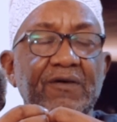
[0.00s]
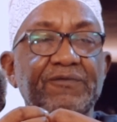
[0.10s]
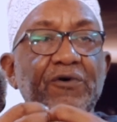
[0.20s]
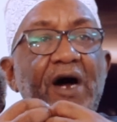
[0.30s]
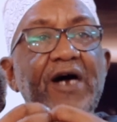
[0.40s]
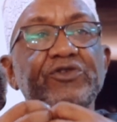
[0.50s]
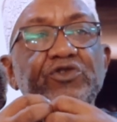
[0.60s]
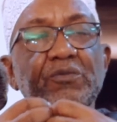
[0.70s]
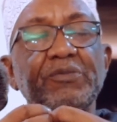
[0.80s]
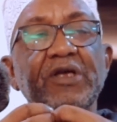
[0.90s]
For us
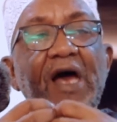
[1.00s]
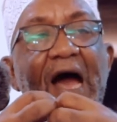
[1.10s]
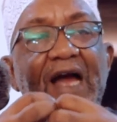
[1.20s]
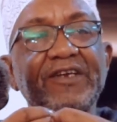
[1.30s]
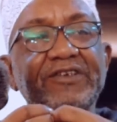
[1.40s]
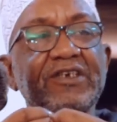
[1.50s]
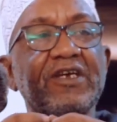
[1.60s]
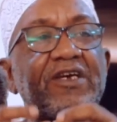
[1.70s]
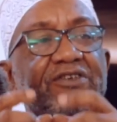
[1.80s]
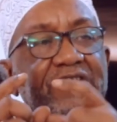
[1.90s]
to be
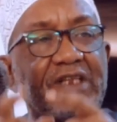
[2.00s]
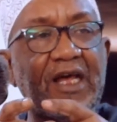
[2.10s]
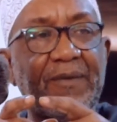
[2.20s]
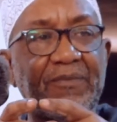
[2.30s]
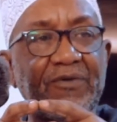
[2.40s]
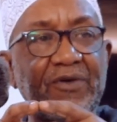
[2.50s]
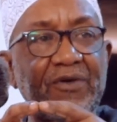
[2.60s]
acting Islam,